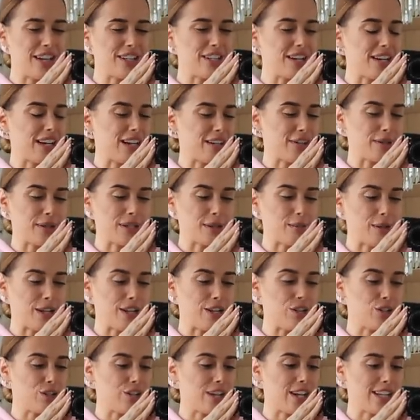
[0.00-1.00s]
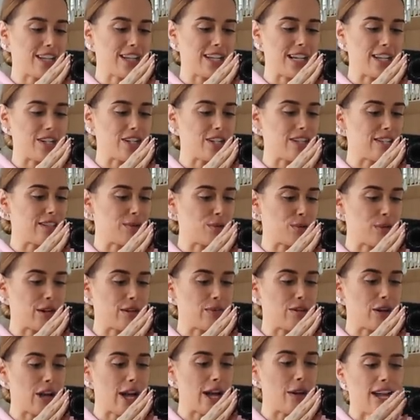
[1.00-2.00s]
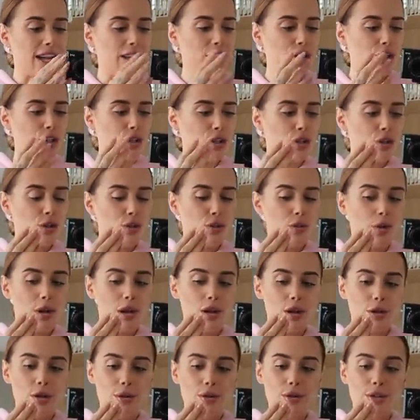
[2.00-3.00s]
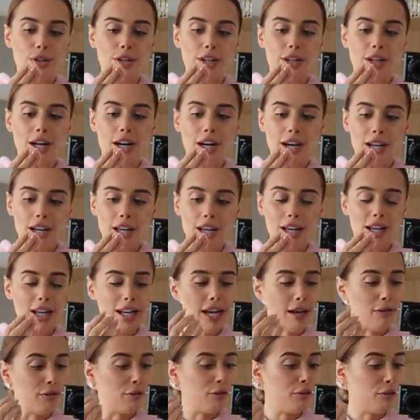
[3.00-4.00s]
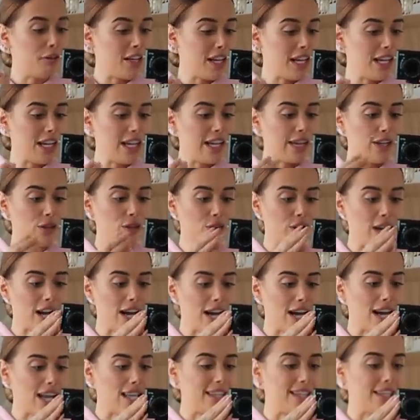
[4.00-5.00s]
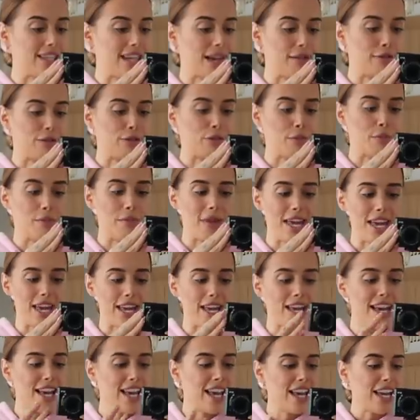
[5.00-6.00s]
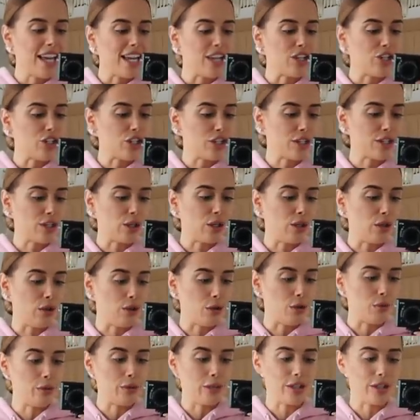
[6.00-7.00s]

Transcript: I don't know how to explain it, your circulation isn't quite right and you lose the color and feeling in your hands. And for me, it's just a lot